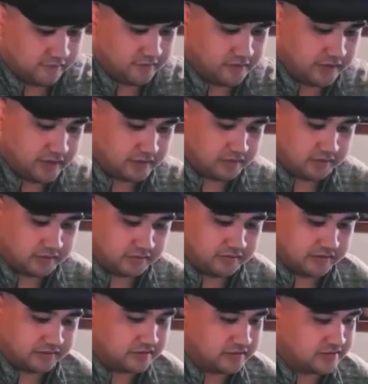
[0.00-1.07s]
like
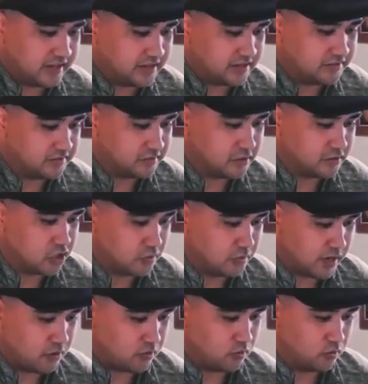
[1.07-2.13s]
60 seconds is going to go
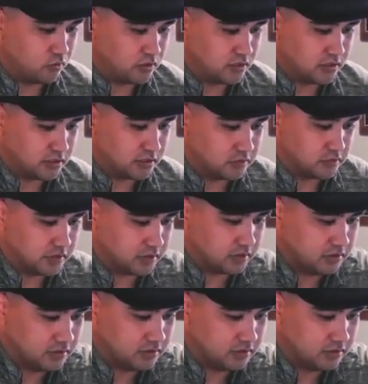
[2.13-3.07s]
by really quick.